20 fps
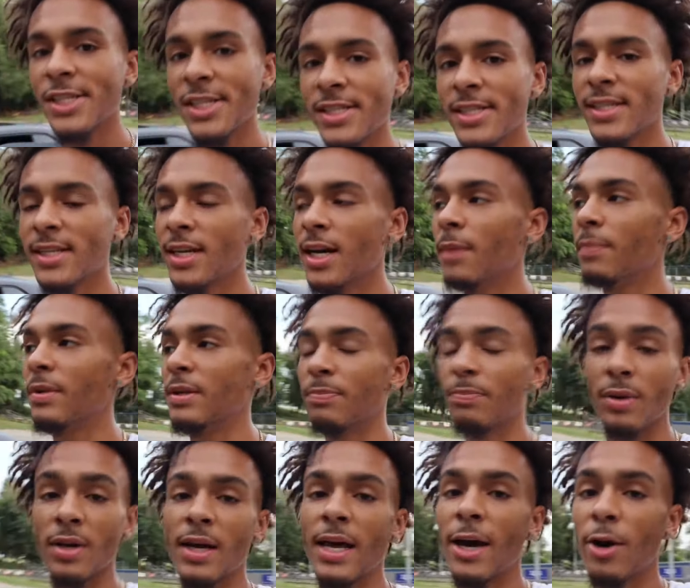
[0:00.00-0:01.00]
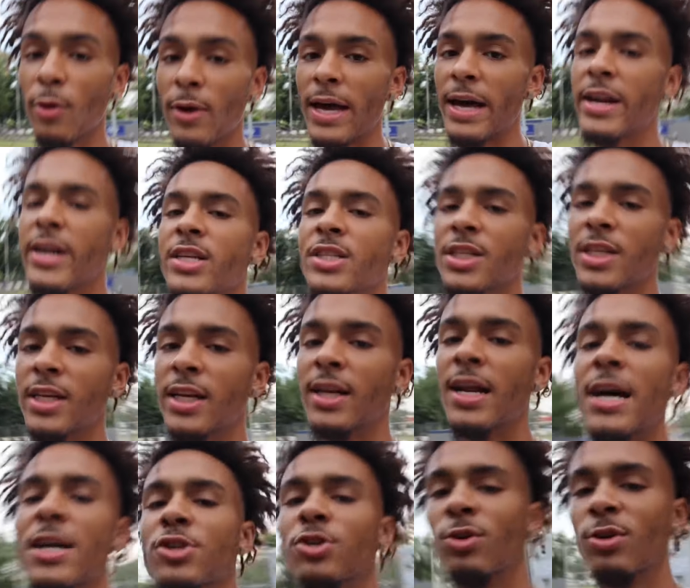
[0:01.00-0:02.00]
GT up and put a Hellcat engine and
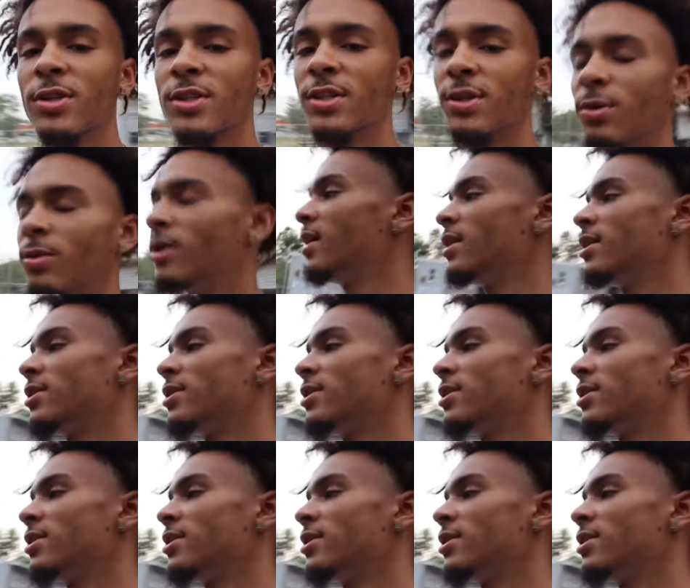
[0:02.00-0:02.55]
edge on too.